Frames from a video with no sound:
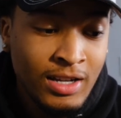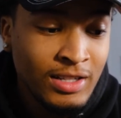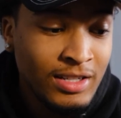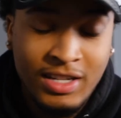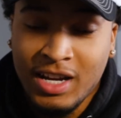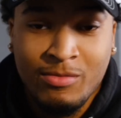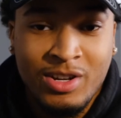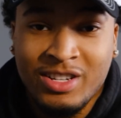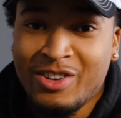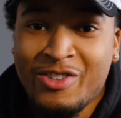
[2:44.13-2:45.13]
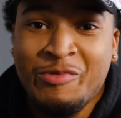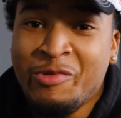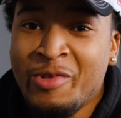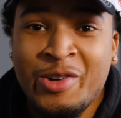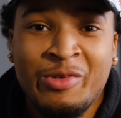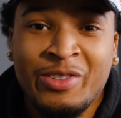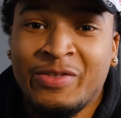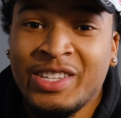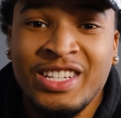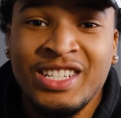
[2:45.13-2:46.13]
this camera has served me well with the
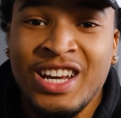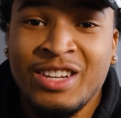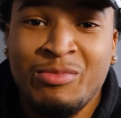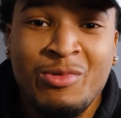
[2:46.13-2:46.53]
15 shots per